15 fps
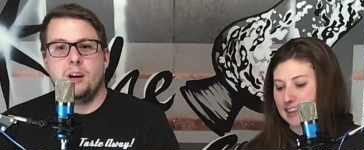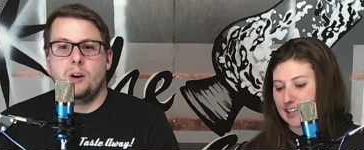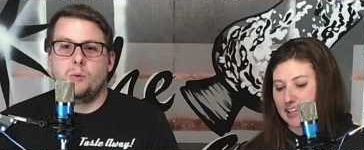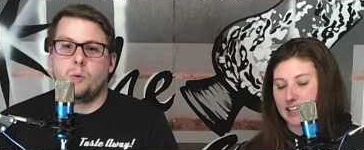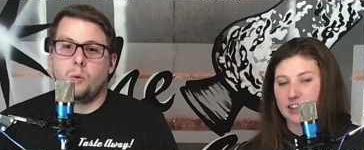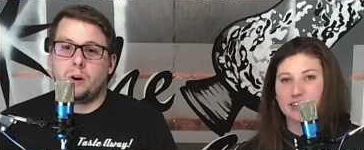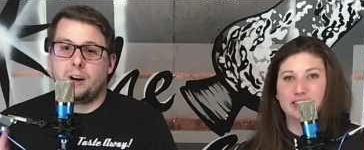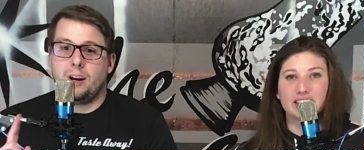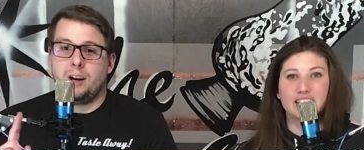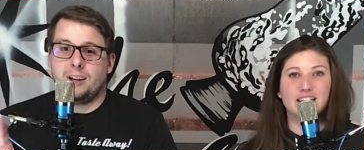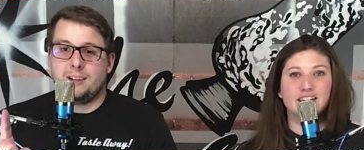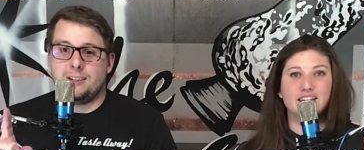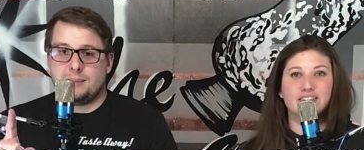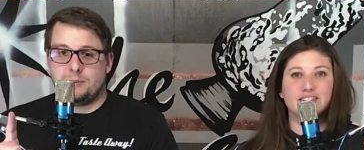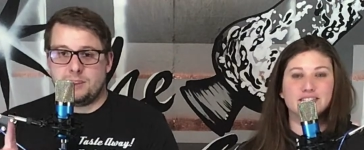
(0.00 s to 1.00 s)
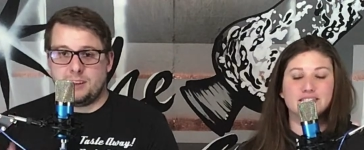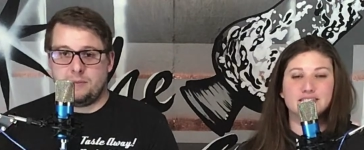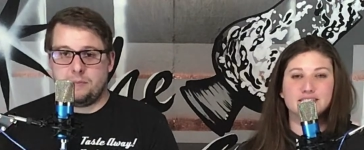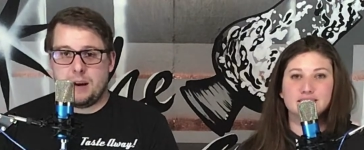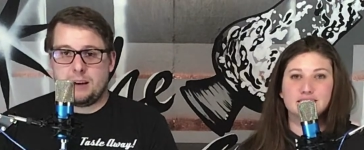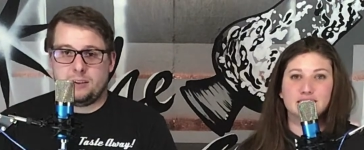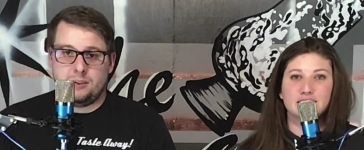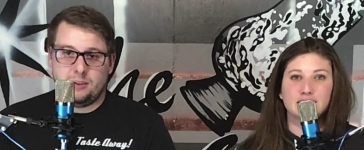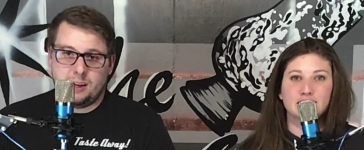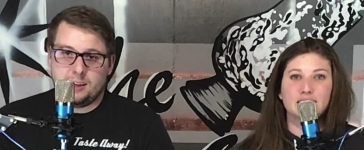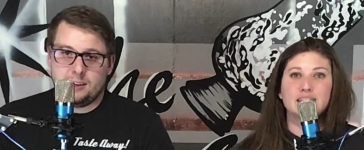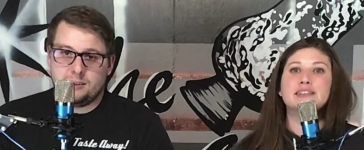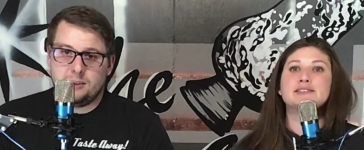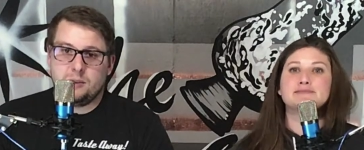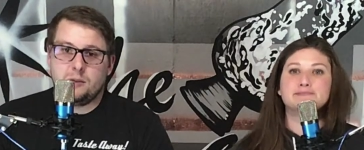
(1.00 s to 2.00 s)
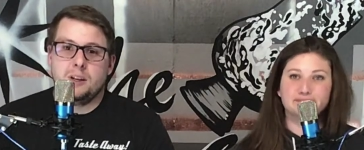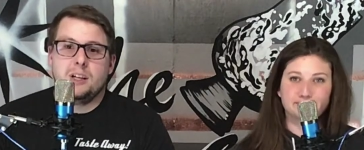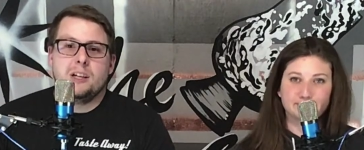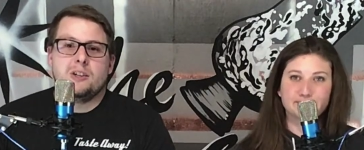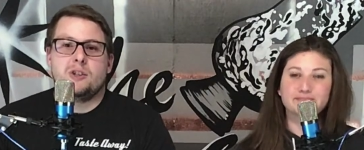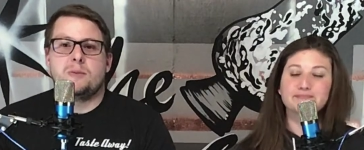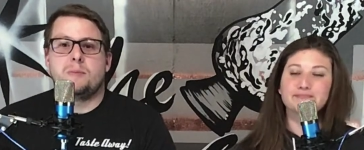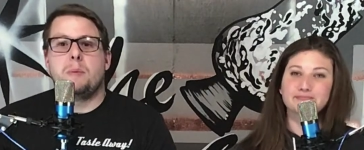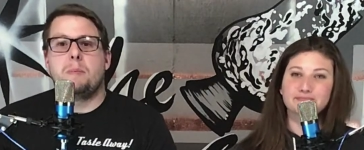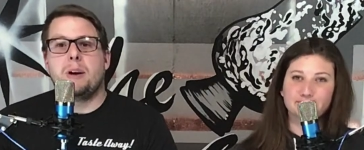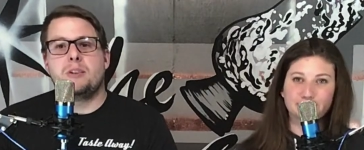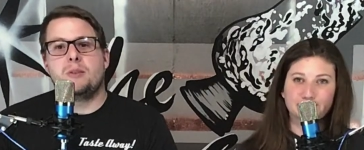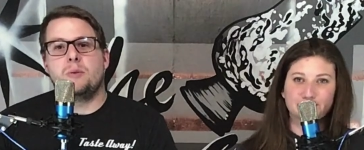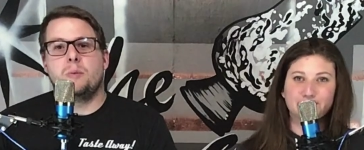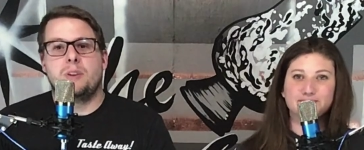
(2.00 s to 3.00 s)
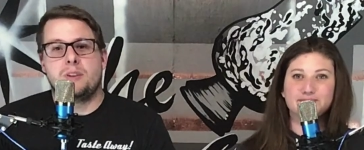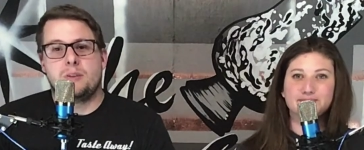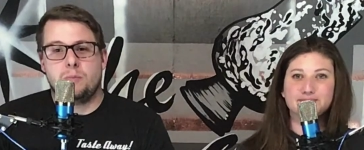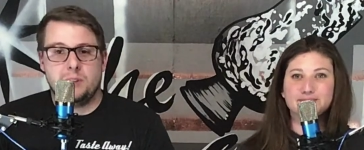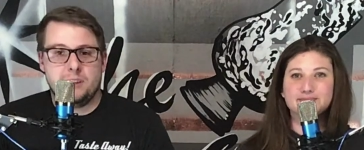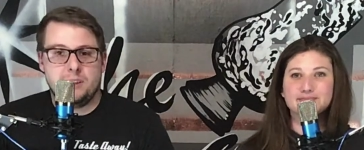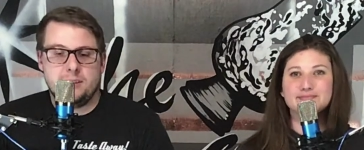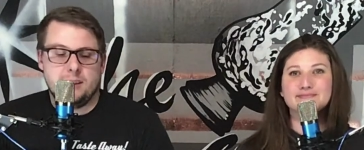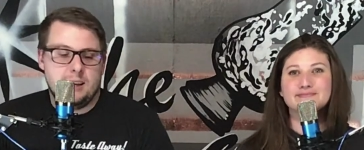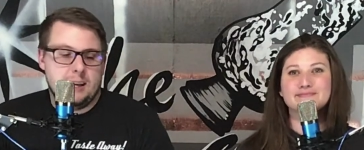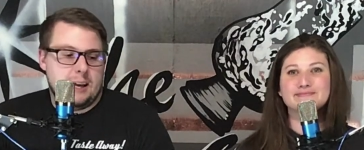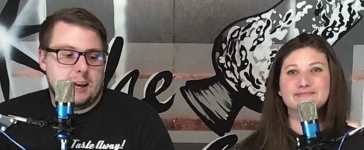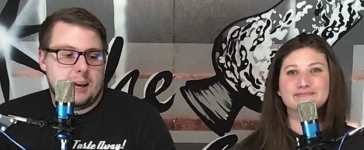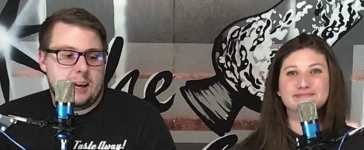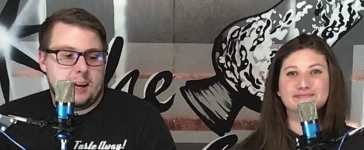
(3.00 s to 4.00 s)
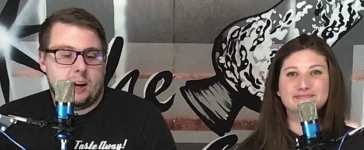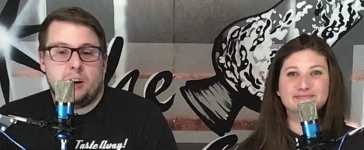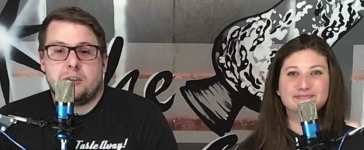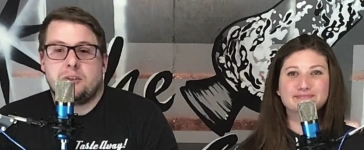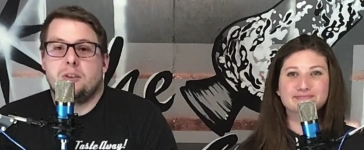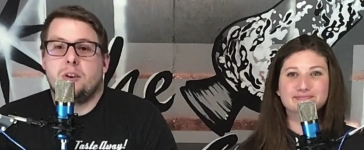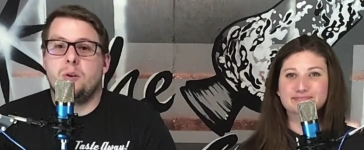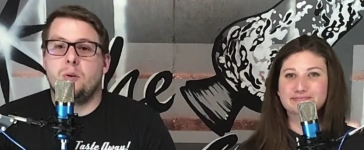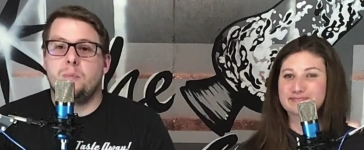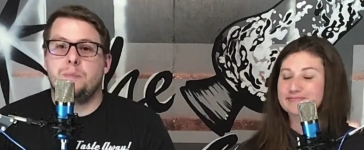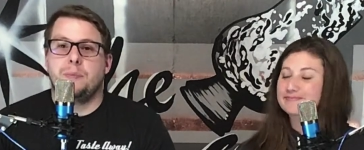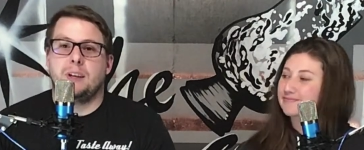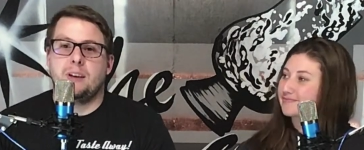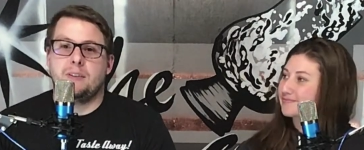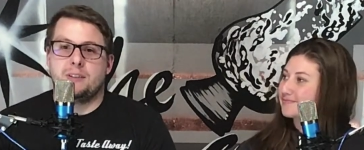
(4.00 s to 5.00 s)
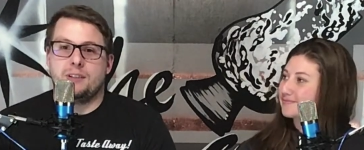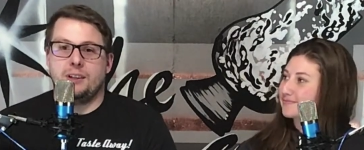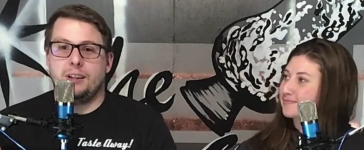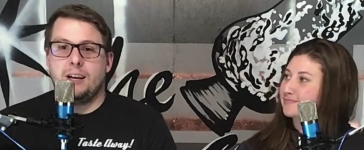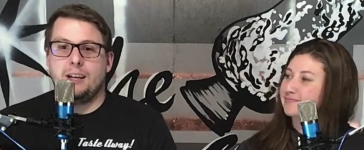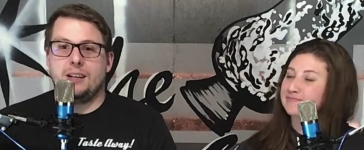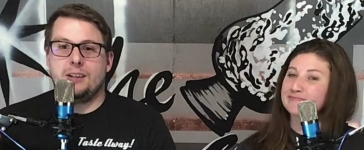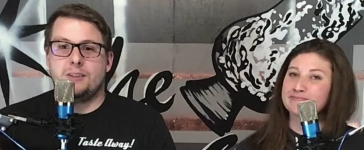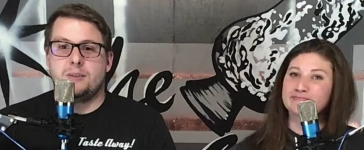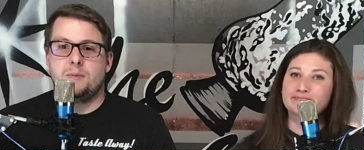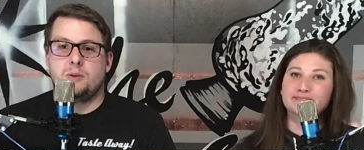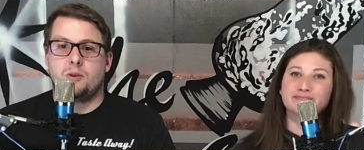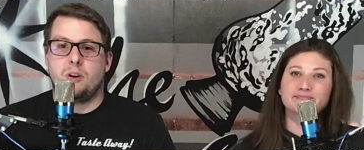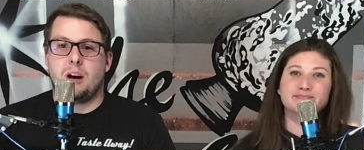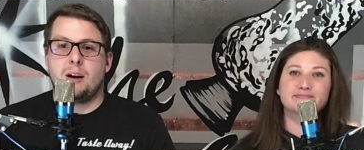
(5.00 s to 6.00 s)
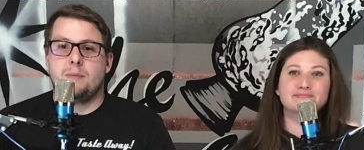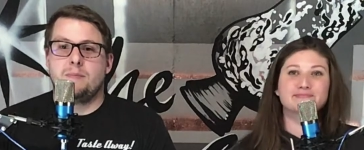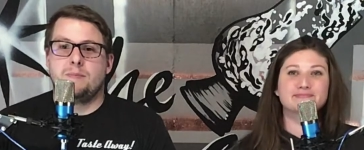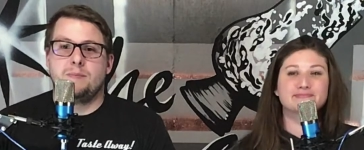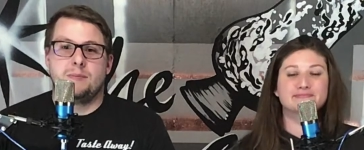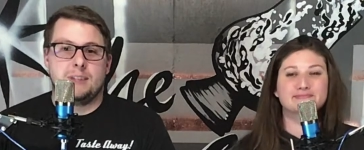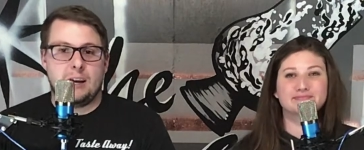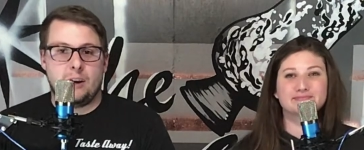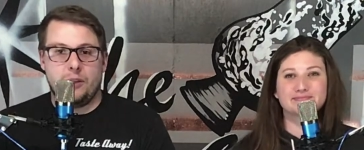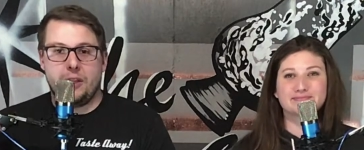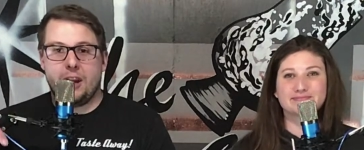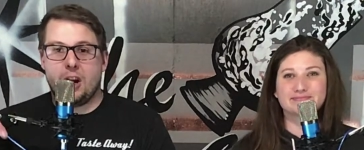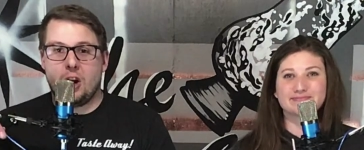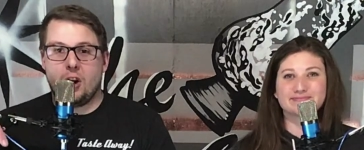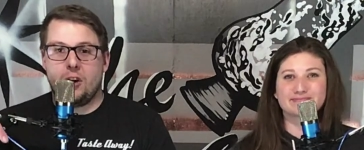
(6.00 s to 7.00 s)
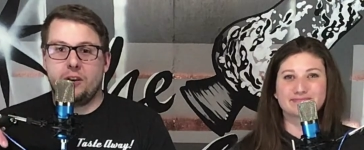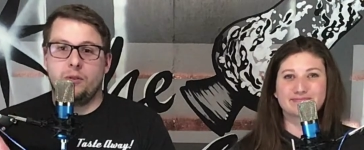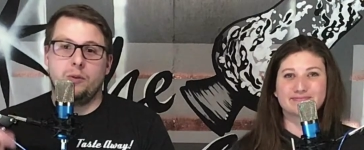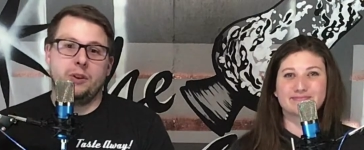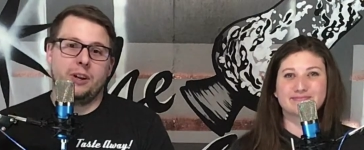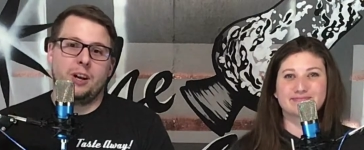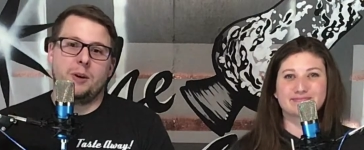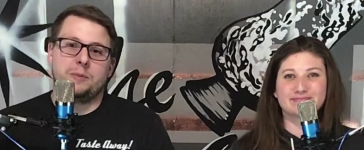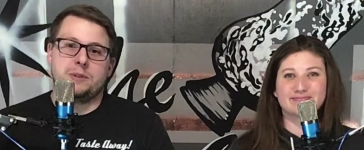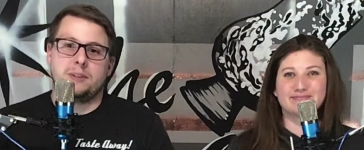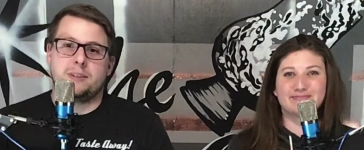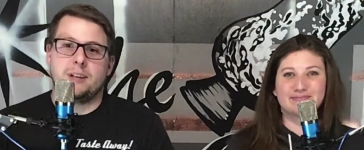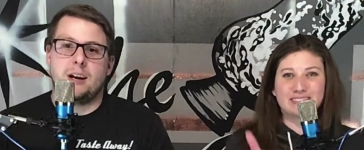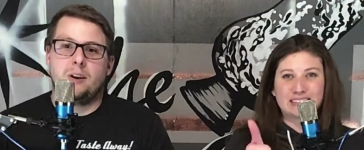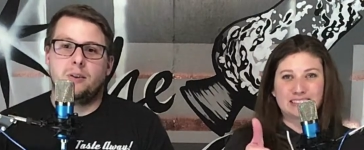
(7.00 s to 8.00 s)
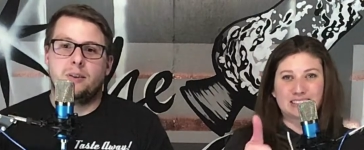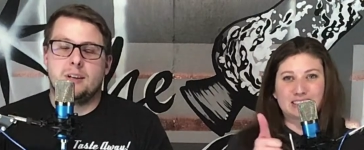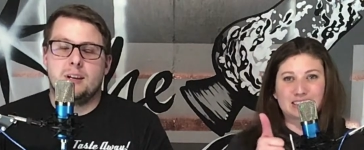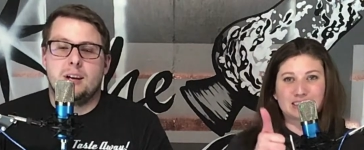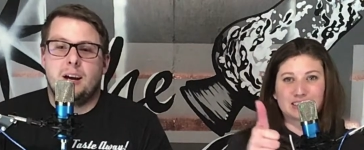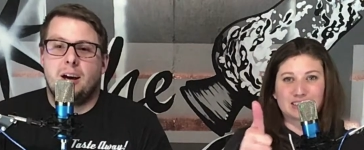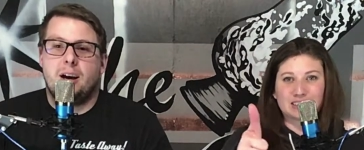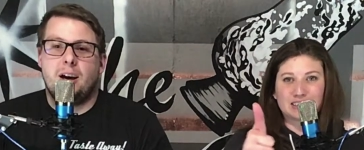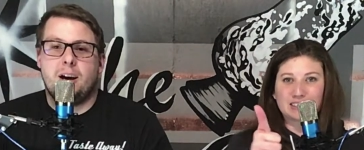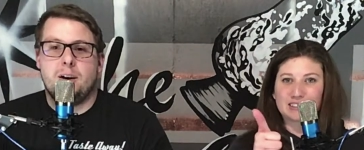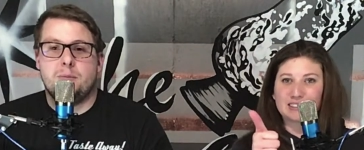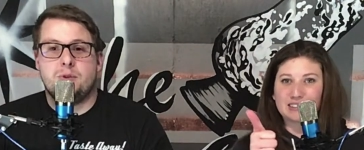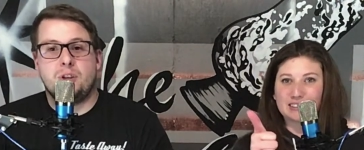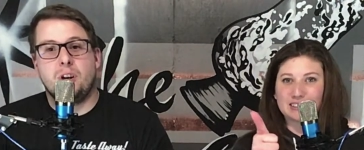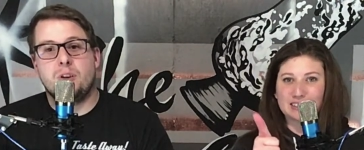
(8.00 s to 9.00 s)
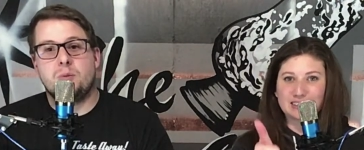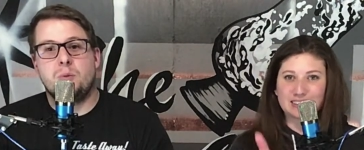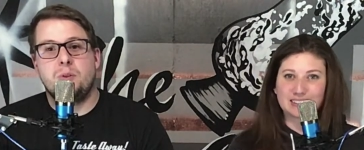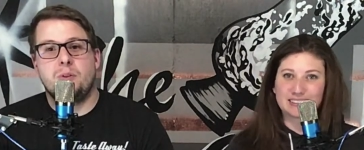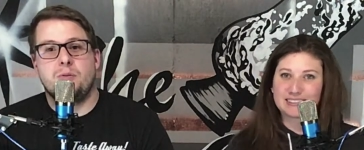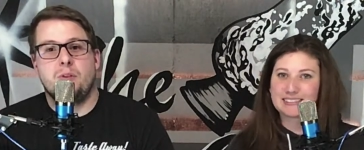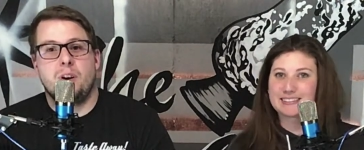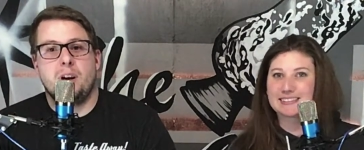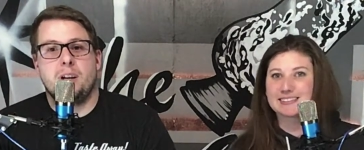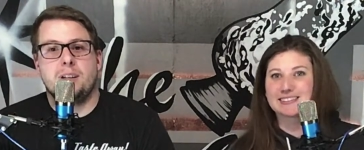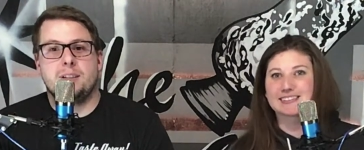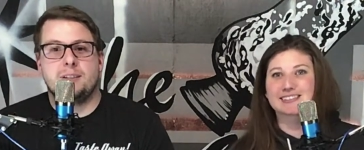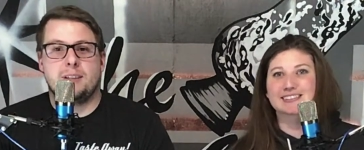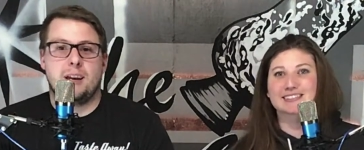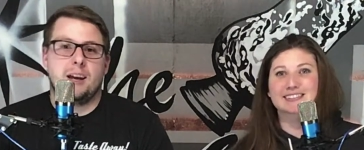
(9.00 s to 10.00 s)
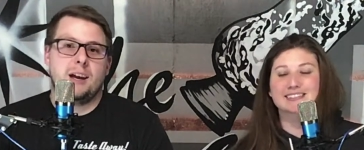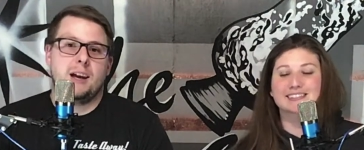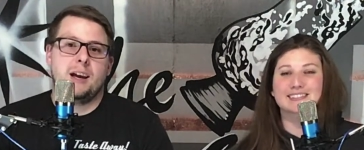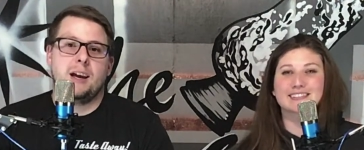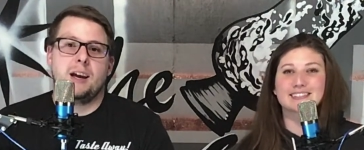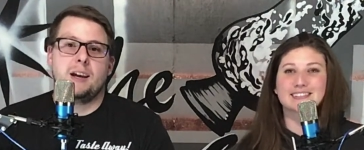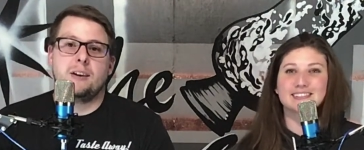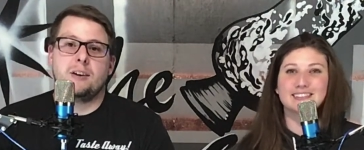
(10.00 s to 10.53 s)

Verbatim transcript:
Speaker 1: We're working on getting some stuff back to you guys, so just be patient with us, please. And also, give us a like and a subscribe down there. It really helps us out. Share us with your friends and